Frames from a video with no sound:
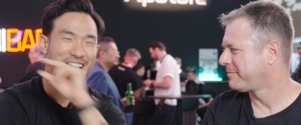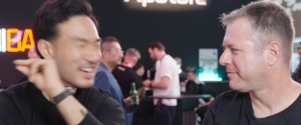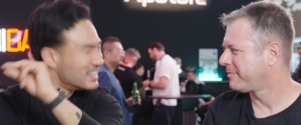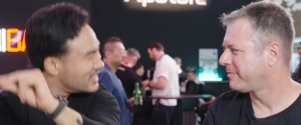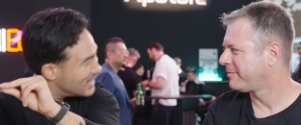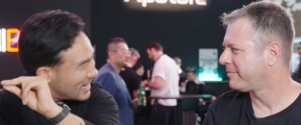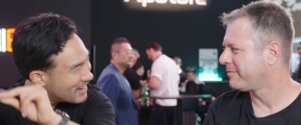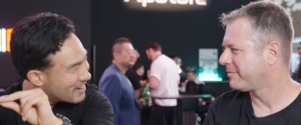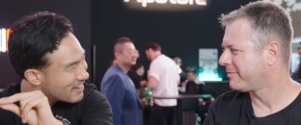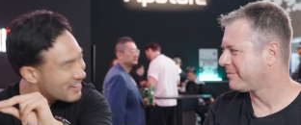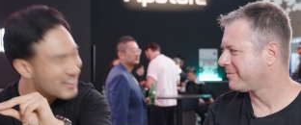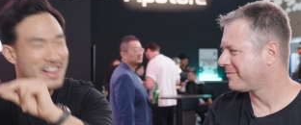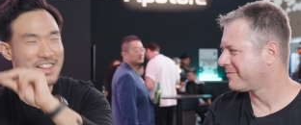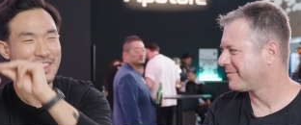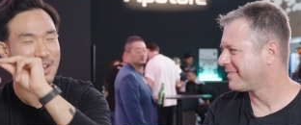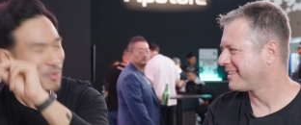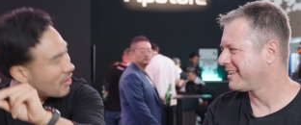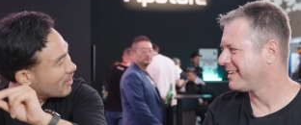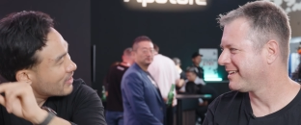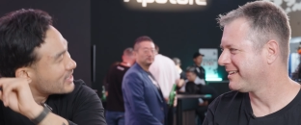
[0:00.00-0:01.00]
Speaker 1: Until the
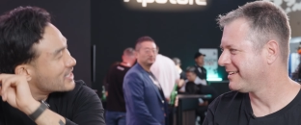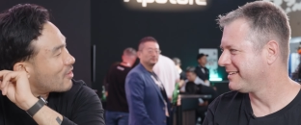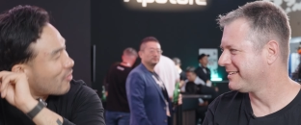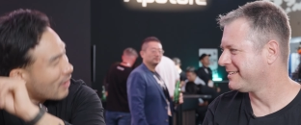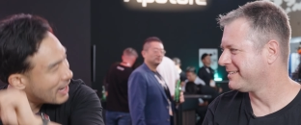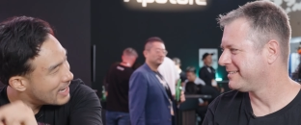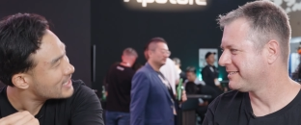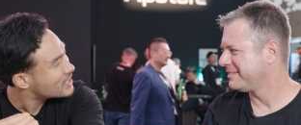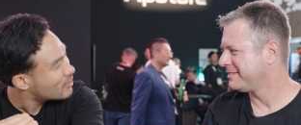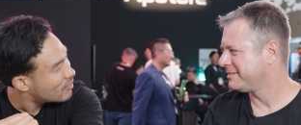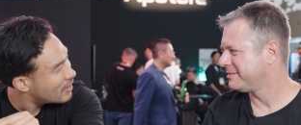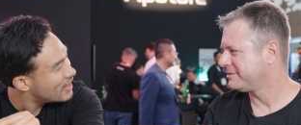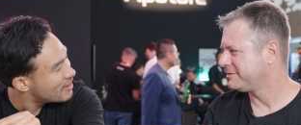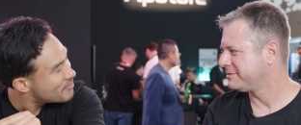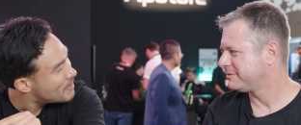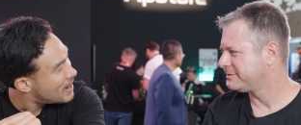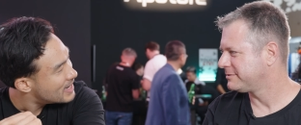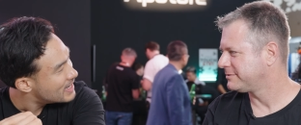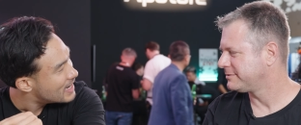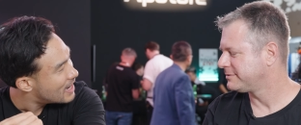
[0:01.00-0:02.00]
world's greatest creative
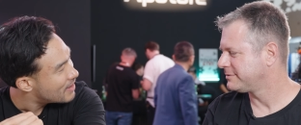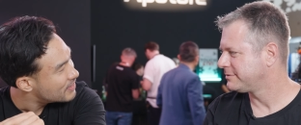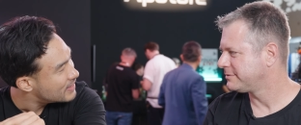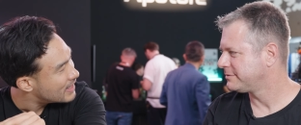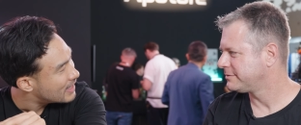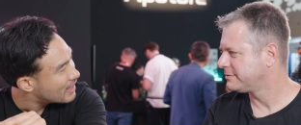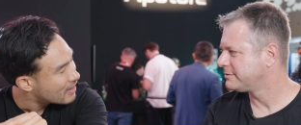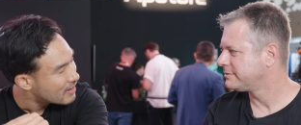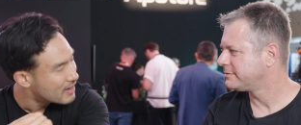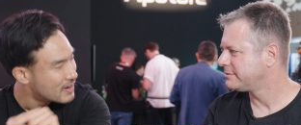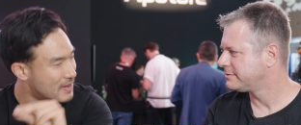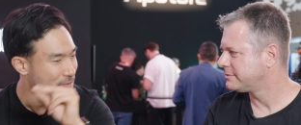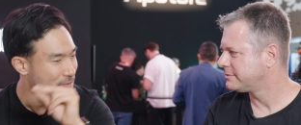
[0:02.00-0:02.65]
mind out there